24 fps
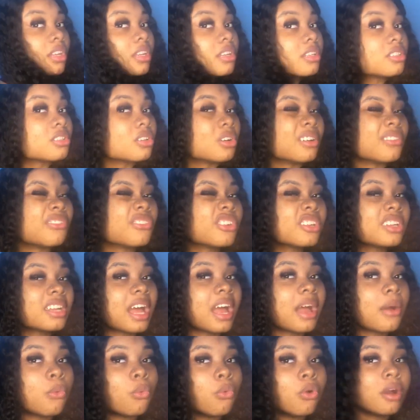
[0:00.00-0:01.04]
So if you're
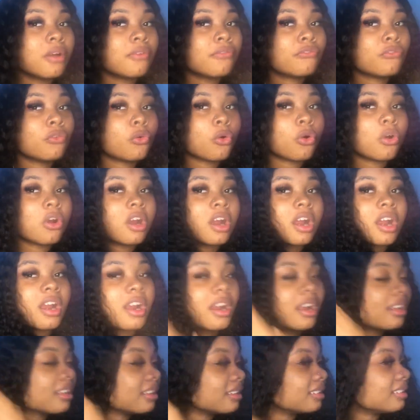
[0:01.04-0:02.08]
not one for
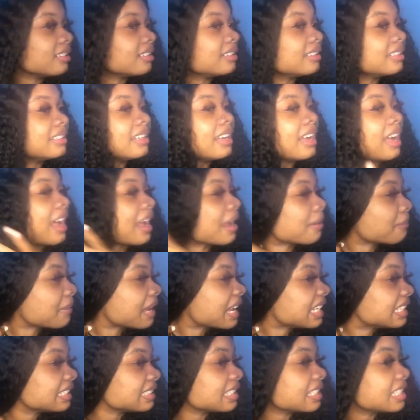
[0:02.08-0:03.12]
high
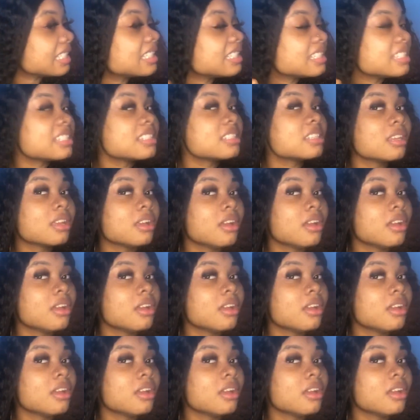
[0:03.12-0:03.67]
maintenance,